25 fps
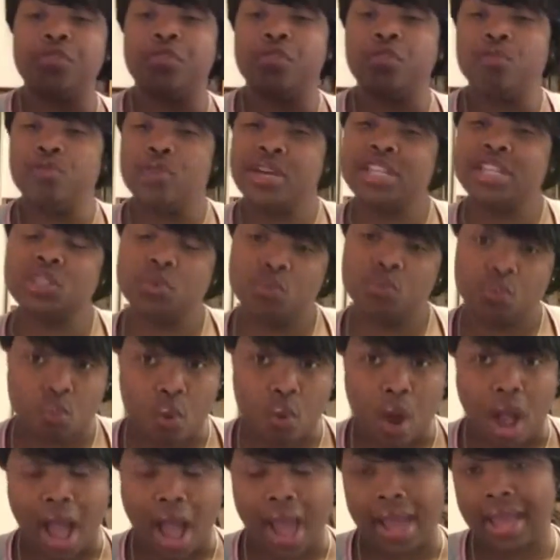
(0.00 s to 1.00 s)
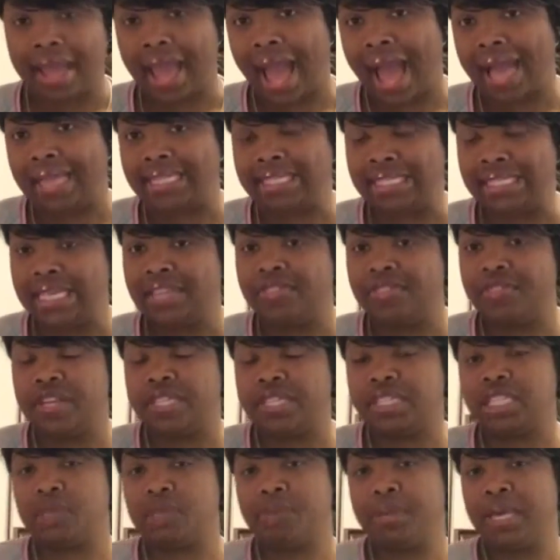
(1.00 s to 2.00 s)
the reason why I did
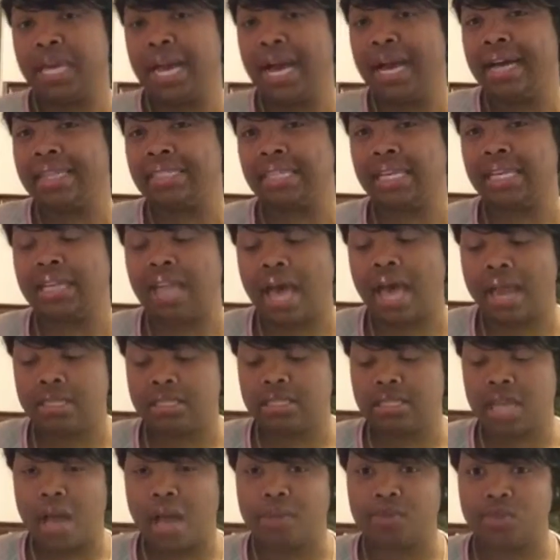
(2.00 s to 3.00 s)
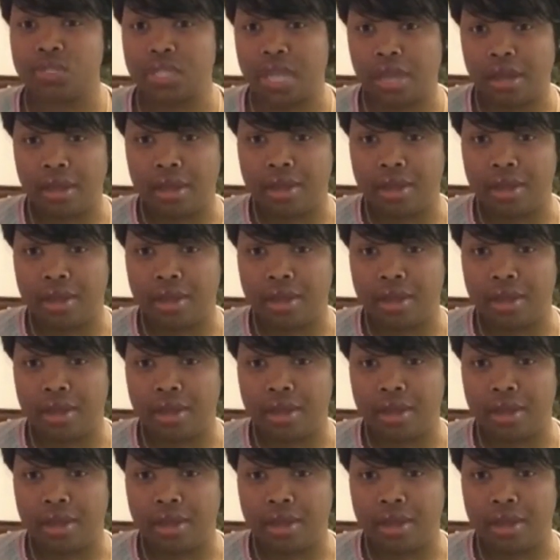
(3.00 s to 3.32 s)
this is because a lot of times